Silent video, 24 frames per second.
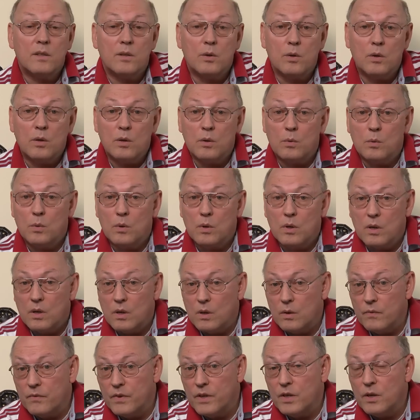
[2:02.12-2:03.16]
in
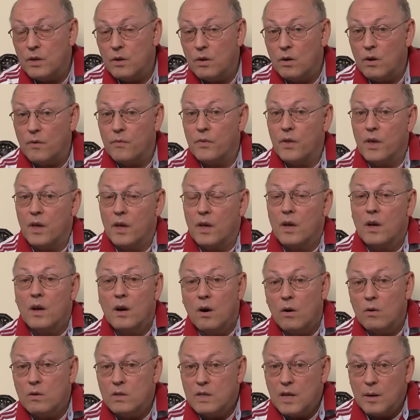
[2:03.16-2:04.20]
the video of the
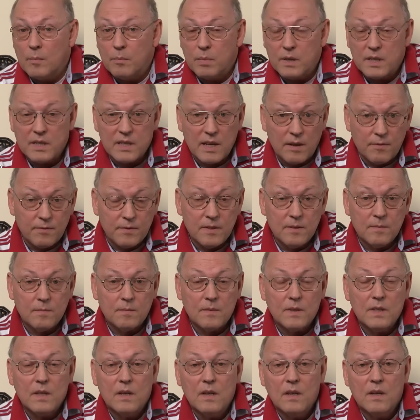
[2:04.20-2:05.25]
Old Number 7,
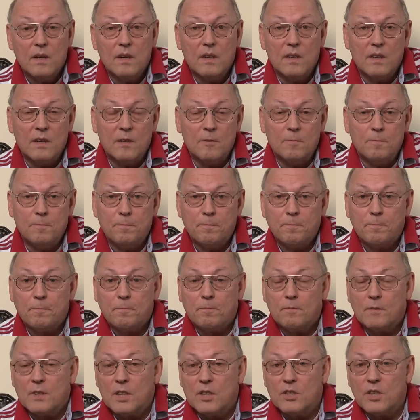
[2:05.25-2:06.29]

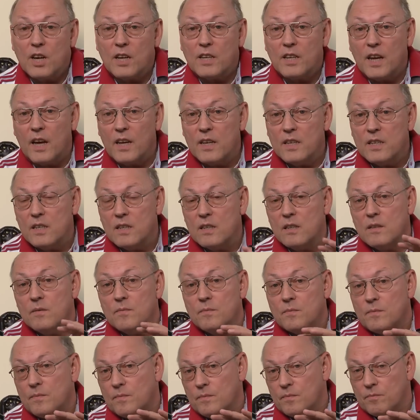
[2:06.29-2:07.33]
Jack Daniel
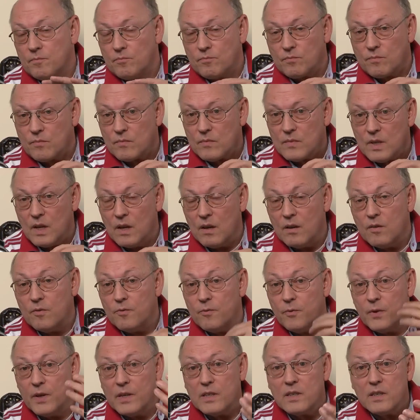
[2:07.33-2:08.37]

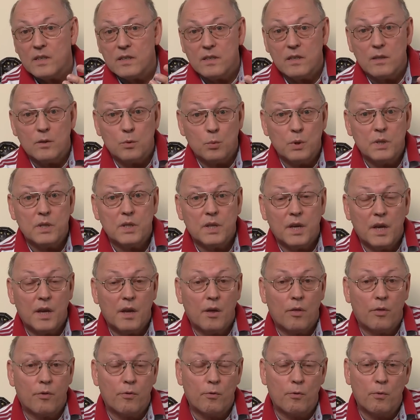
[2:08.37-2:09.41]
filters his
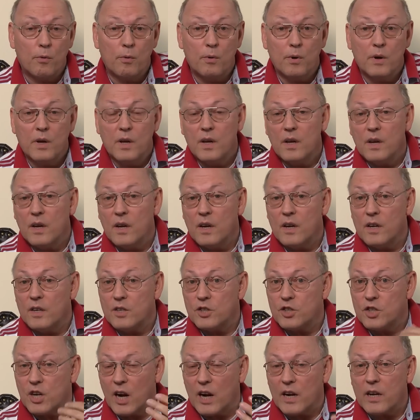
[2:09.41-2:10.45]
whiskey through
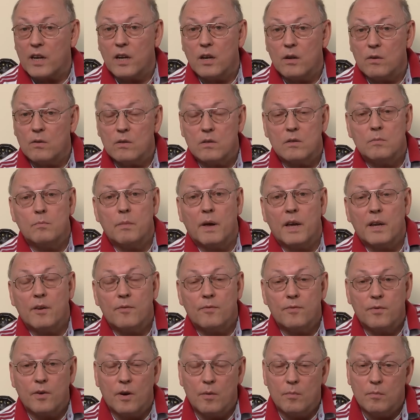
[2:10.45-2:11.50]
charcoal made
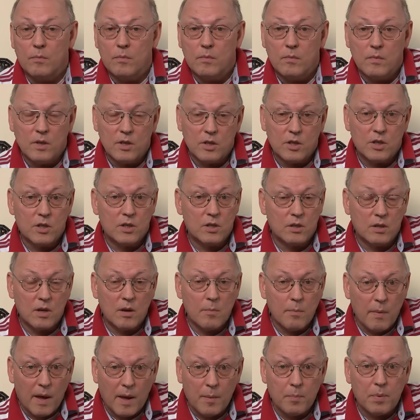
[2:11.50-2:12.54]
from sugar
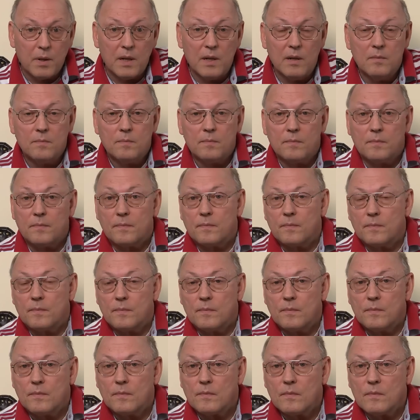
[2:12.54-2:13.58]
maple.
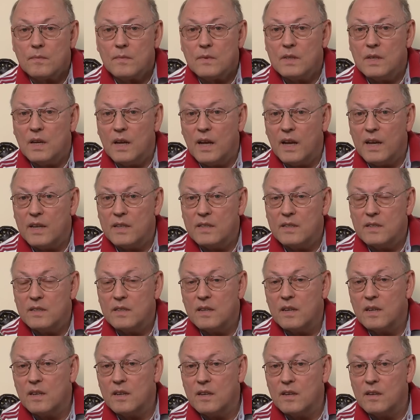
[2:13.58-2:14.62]
And
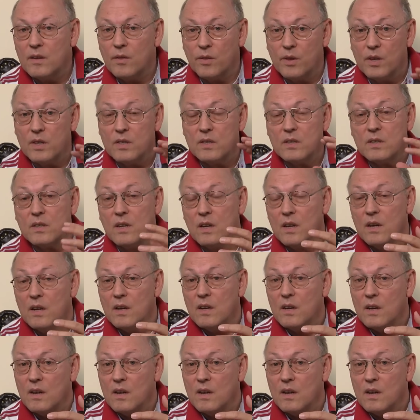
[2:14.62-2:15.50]
this